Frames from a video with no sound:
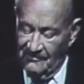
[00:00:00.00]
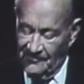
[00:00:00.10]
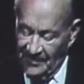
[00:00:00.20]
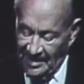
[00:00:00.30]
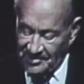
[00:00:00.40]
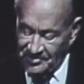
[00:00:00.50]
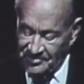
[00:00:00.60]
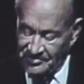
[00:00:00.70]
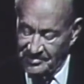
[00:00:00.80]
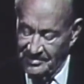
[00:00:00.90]
Fill
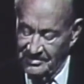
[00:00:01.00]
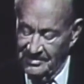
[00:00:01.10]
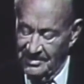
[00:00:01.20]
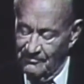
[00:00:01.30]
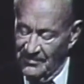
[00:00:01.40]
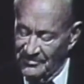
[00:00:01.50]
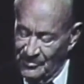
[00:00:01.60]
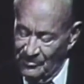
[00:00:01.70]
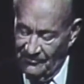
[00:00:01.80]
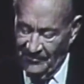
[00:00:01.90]
us with
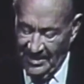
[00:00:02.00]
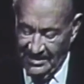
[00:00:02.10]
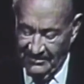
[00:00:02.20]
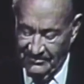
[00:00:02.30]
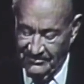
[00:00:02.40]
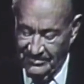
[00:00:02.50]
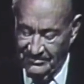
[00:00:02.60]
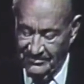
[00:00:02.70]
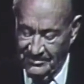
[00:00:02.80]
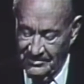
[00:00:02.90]
new
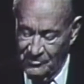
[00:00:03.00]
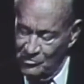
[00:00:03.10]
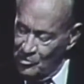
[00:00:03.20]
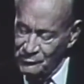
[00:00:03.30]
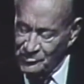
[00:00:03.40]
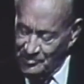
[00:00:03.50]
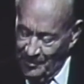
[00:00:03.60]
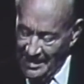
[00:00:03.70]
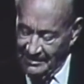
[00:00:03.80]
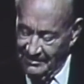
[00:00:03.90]
faith, new
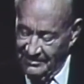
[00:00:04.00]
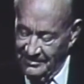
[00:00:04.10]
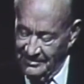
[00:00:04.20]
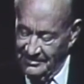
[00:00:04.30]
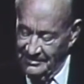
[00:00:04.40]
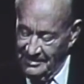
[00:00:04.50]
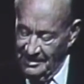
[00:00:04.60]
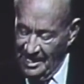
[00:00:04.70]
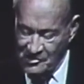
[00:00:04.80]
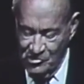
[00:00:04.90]
strength,
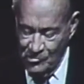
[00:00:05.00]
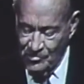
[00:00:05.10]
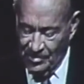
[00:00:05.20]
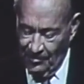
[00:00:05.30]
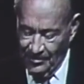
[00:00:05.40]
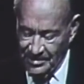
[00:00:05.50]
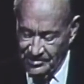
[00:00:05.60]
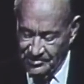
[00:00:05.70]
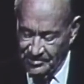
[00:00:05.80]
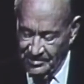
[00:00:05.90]
and new
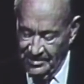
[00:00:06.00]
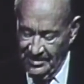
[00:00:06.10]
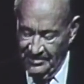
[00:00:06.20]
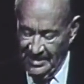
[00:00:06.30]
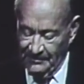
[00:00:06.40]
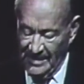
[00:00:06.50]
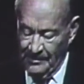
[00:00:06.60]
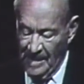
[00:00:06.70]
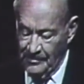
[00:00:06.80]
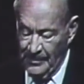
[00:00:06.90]
courage that we
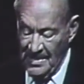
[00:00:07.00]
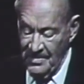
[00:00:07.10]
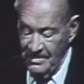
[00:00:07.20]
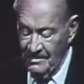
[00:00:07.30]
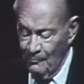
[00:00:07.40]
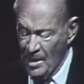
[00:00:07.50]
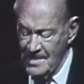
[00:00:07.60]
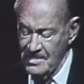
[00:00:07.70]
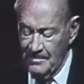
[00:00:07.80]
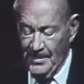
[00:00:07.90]
may
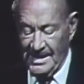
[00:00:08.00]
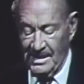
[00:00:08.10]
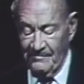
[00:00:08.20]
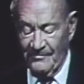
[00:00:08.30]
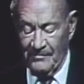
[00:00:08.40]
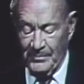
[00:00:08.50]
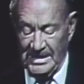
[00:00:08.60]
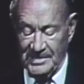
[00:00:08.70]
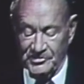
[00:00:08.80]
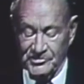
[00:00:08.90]
win the battle for
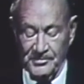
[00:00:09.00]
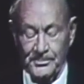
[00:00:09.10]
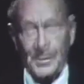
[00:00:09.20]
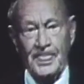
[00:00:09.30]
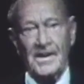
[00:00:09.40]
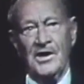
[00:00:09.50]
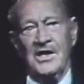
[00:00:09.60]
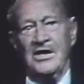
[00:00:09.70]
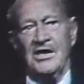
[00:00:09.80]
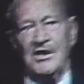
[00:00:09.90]
peace.
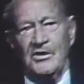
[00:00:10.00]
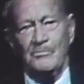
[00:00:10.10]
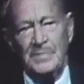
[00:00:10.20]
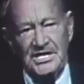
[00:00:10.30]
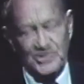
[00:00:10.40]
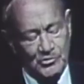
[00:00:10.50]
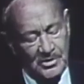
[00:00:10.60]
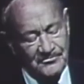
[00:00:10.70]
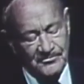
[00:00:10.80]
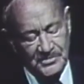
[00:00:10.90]
Be
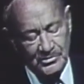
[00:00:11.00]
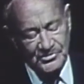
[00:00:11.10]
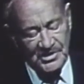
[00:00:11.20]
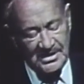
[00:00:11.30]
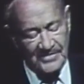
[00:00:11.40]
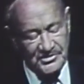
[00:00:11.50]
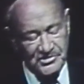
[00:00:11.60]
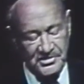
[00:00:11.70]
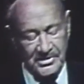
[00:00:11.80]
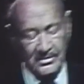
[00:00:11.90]
swift to save
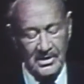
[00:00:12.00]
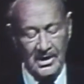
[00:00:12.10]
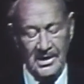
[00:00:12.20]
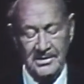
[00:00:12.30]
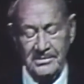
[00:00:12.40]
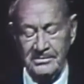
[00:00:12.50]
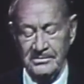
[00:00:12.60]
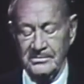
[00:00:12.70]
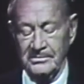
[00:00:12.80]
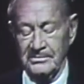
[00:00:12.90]
us, dear God,
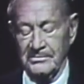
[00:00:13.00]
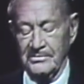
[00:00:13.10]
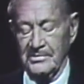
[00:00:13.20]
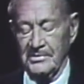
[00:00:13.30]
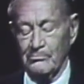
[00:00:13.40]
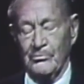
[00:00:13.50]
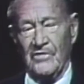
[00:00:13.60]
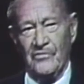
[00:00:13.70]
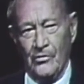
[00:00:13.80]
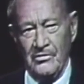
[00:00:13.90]

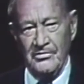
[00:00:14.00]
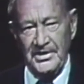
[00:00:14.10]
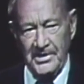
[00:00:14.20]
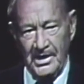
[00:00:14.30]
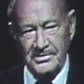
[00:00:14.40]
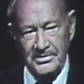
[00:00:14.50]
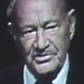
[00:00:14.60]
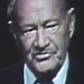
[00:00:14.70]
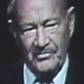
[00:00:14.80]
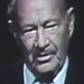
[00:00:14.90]
before the darkness
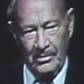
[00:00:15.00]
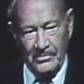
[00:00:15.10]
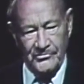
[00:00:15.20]
falls.